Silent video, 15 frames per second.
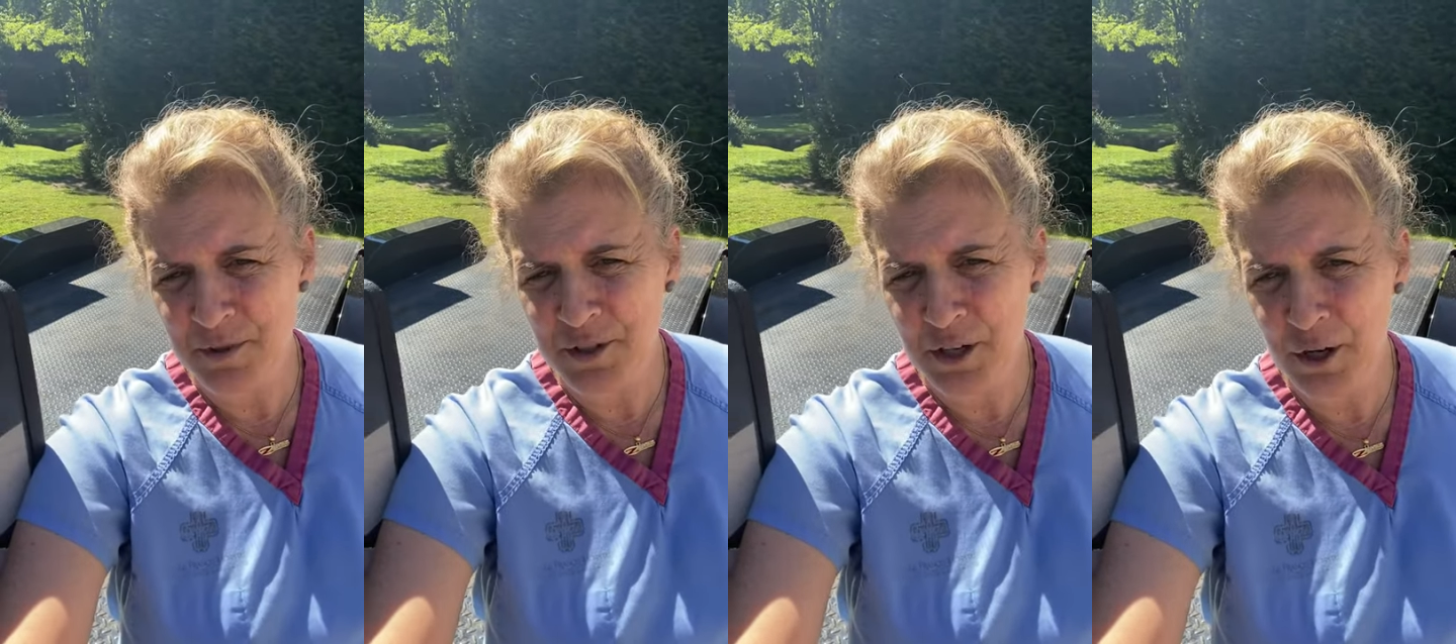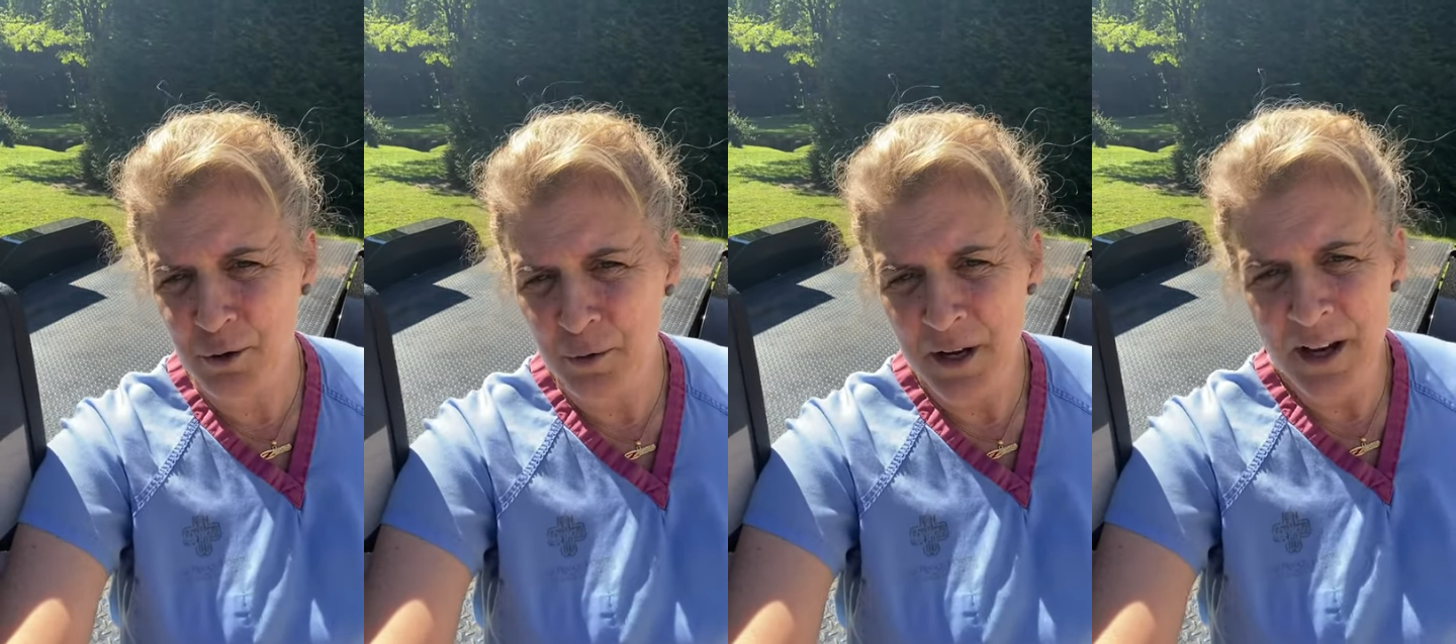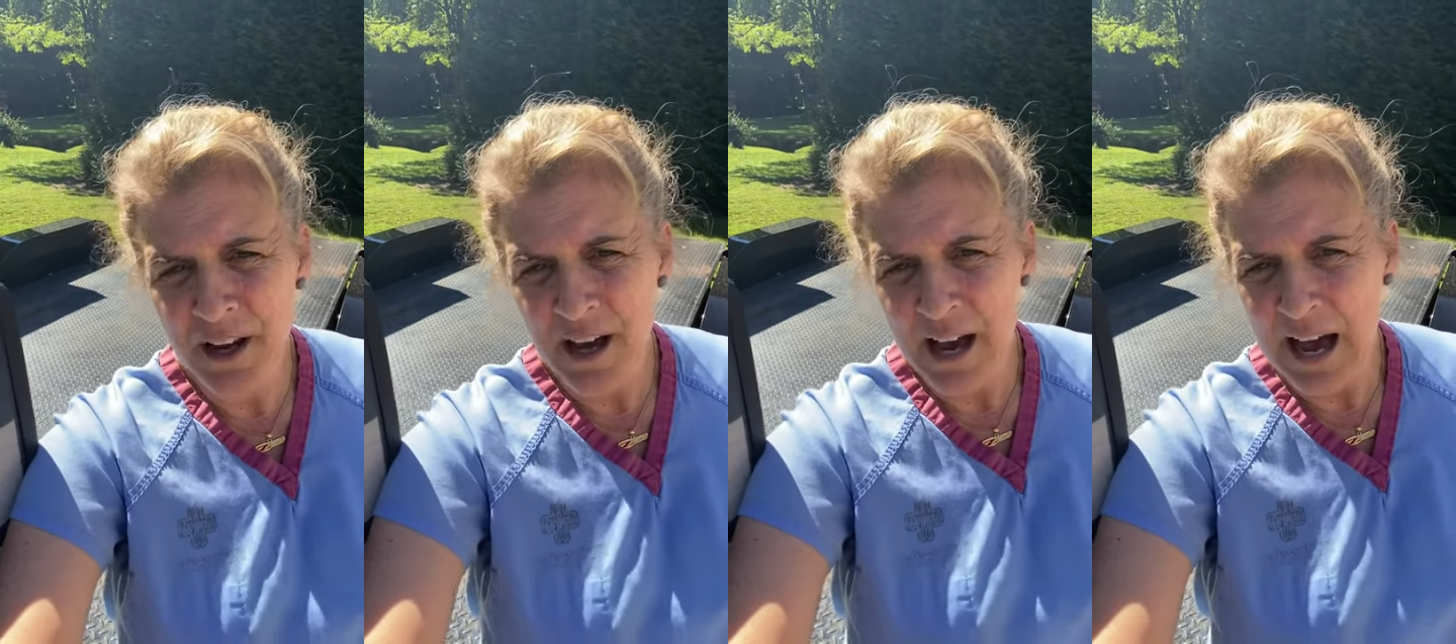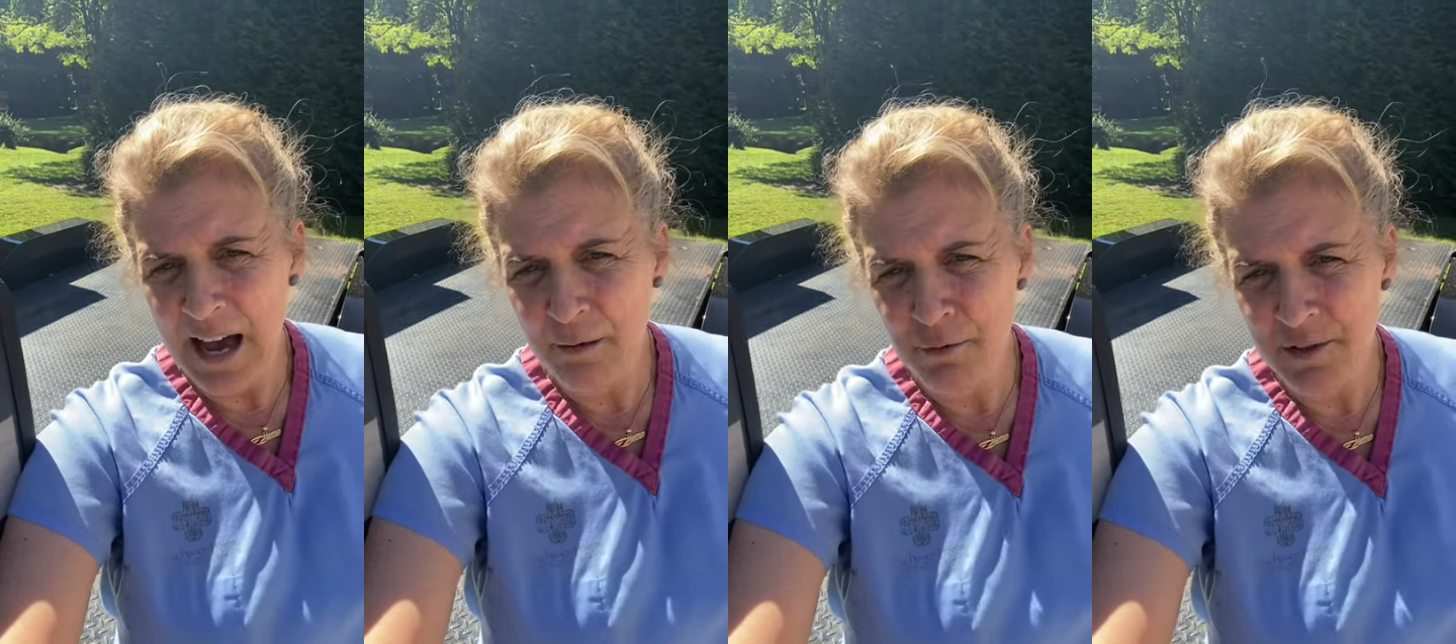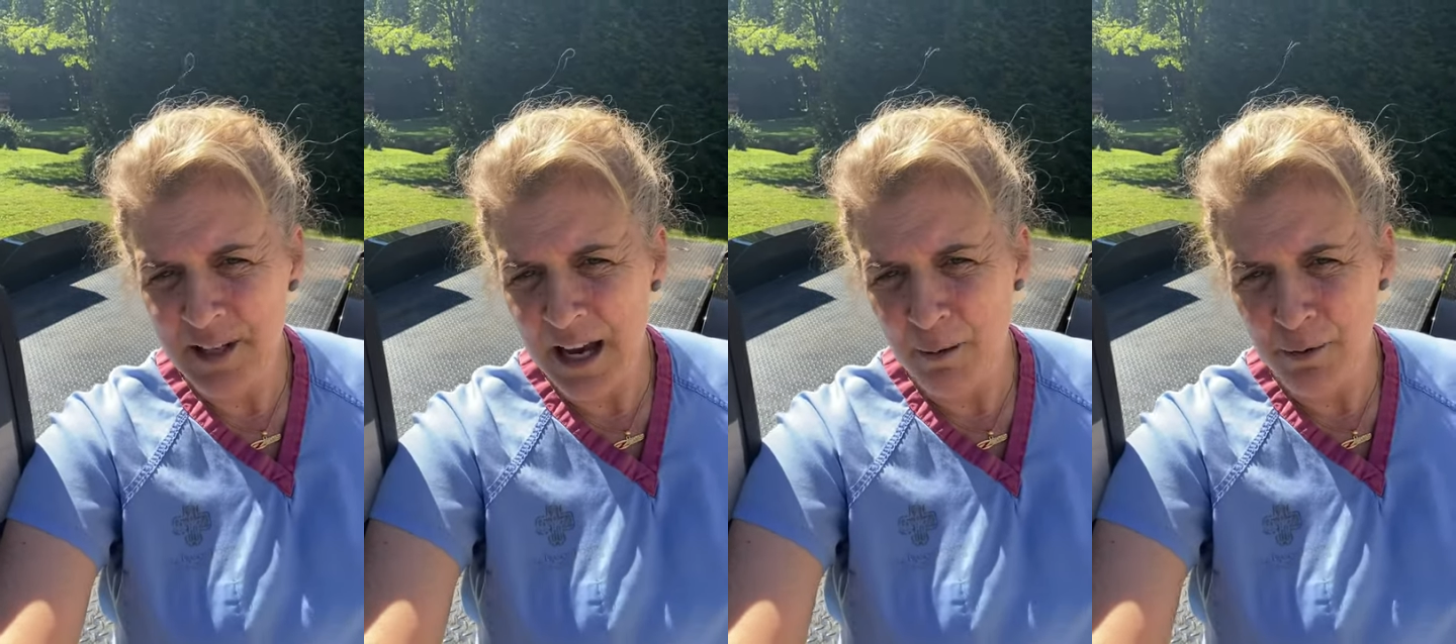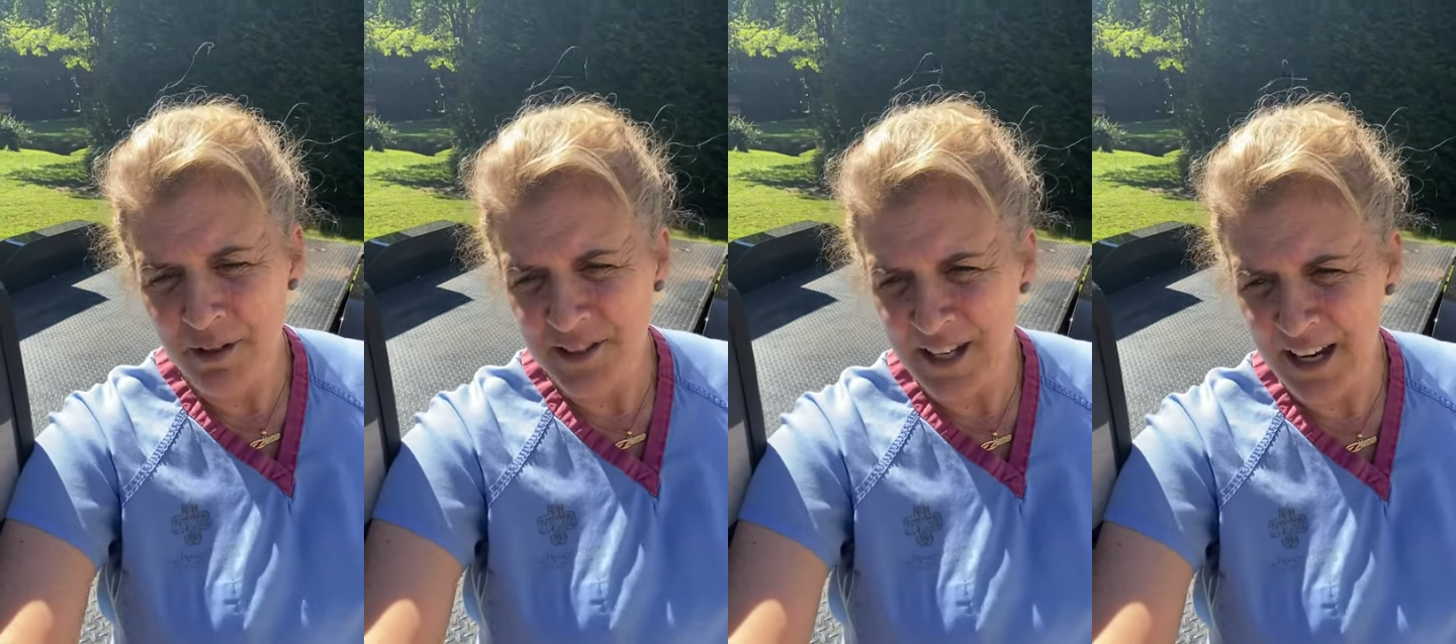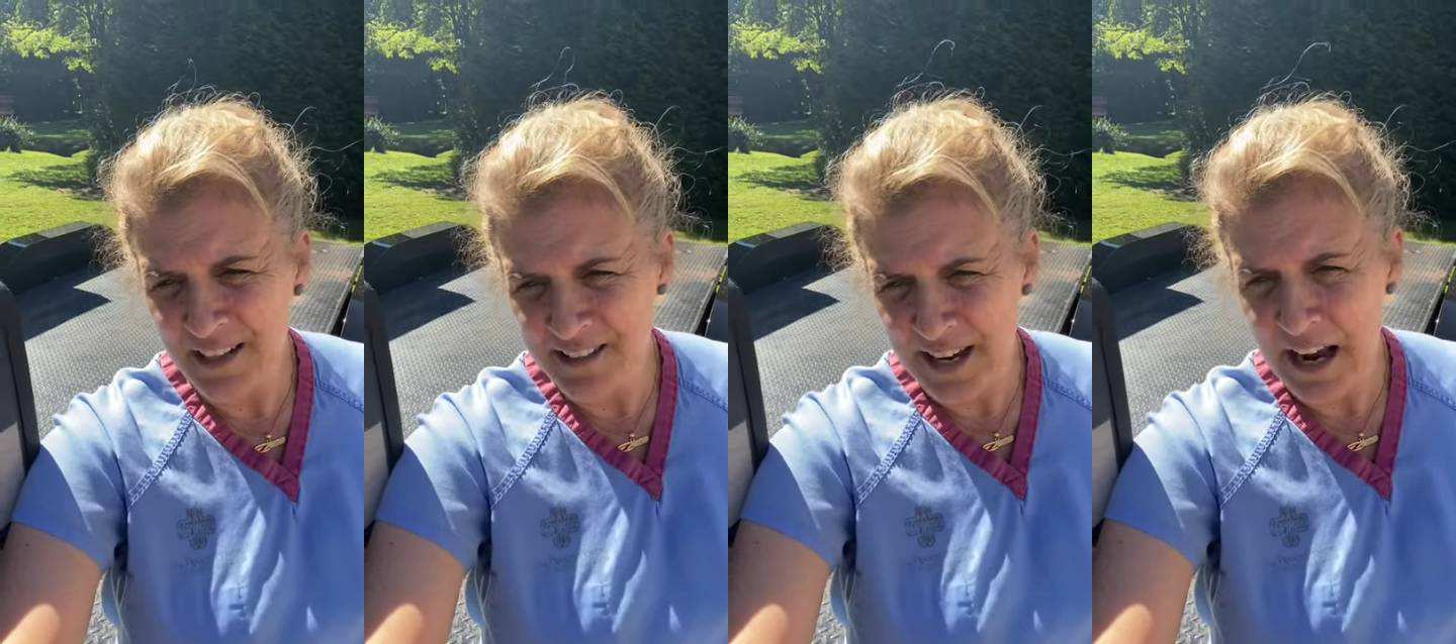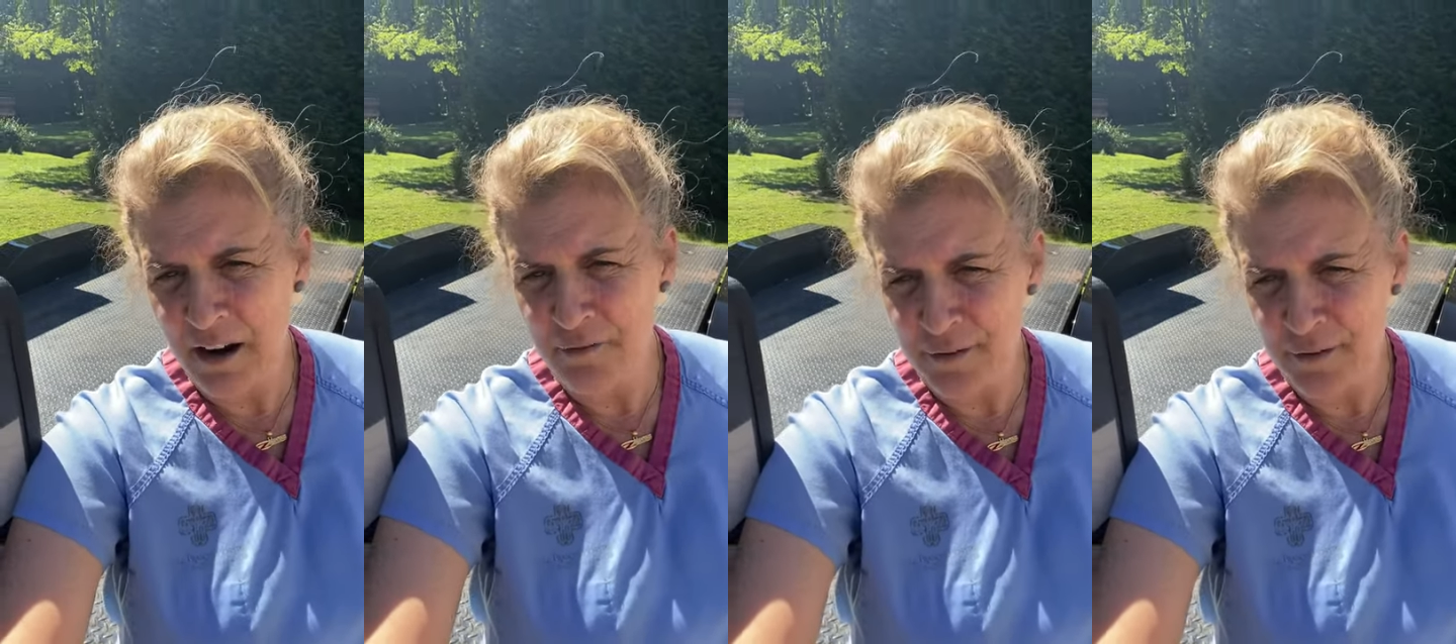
So I was able to take down